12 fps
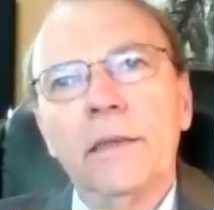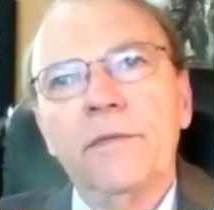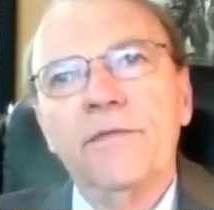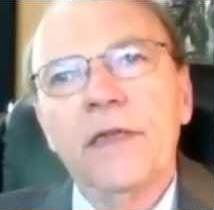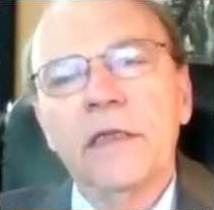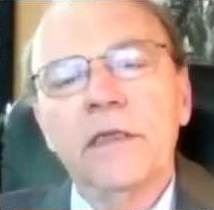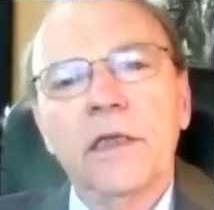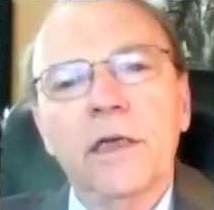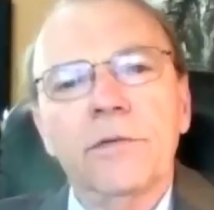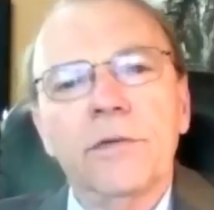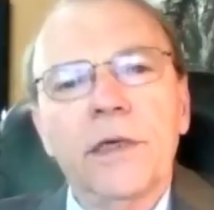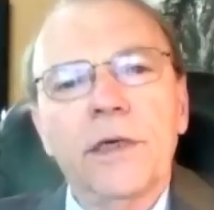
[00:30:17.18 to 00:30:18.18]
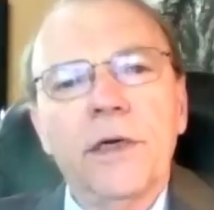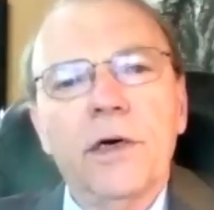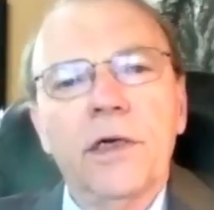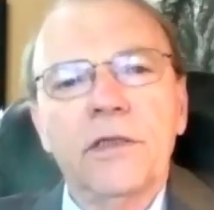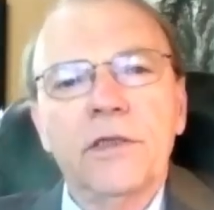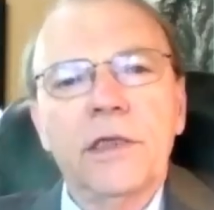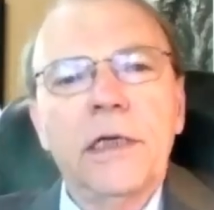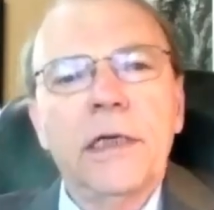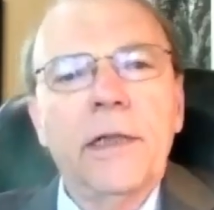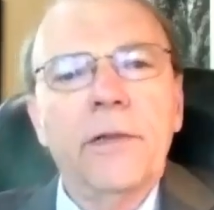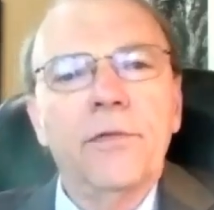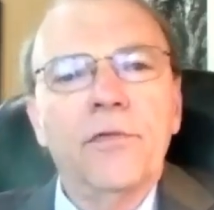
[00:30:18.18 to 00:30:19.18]
Defense Secretary Austin
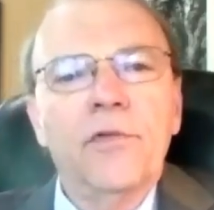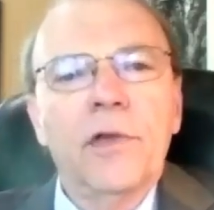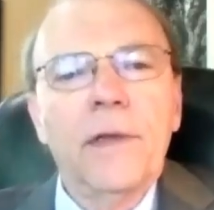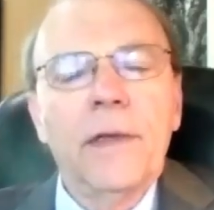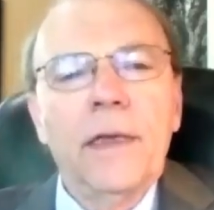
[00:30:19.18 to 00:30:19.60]
and others,